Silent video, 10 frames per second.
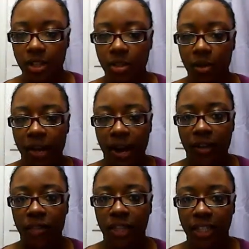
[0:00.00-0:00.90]
So
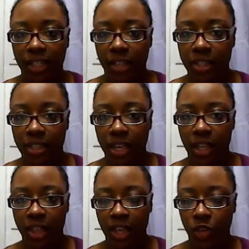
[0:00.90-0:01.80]
apparently they say
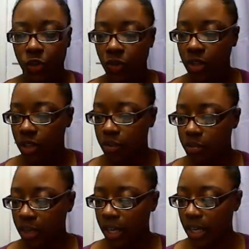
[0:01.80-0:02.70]
that you could
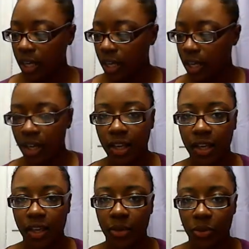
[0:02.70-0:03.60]
pee
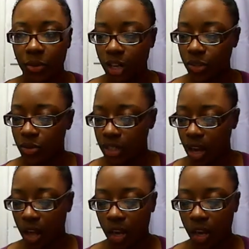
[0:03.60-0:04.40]
while using that.